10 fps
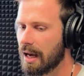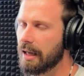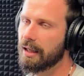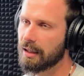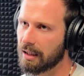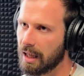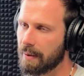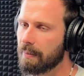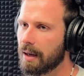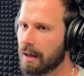an
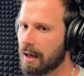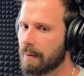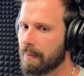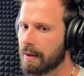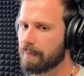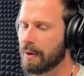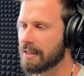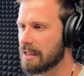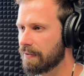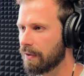LLM. By
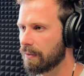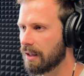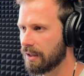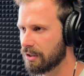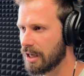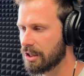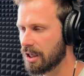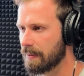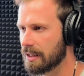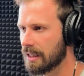default, I think
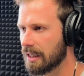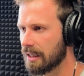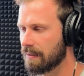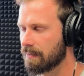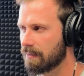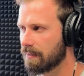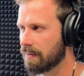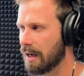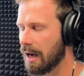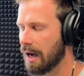ChatGPT
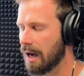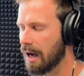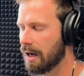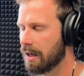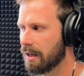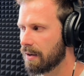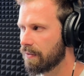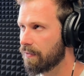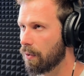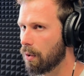
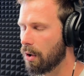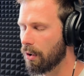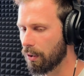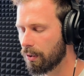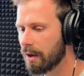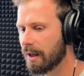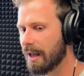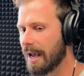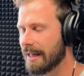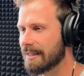4.0,
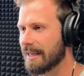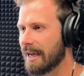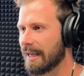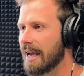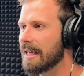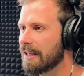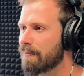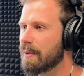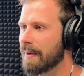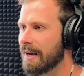and saying, hey, give
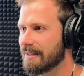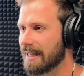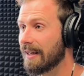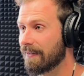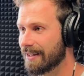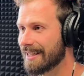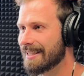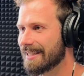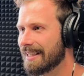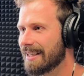me markdown of
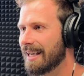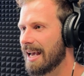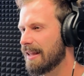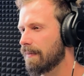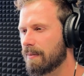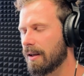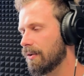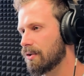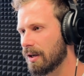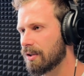this. And they've
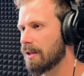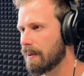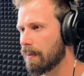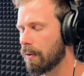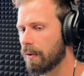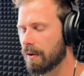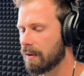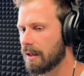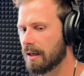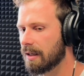restructured a bit more
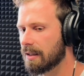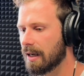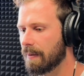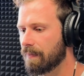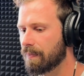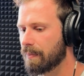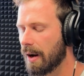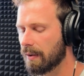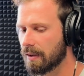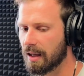and
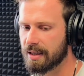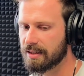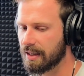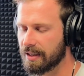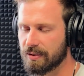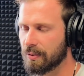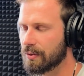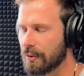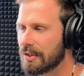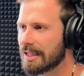parallelized things and all
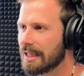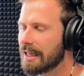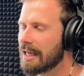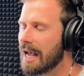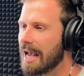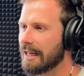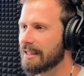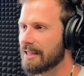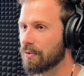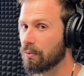sorts. And it
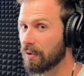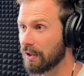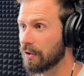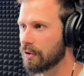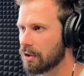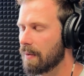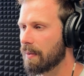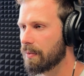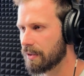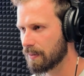does a really good job,
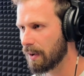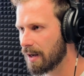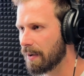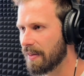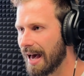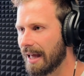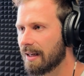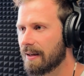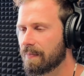and we're inspired by that.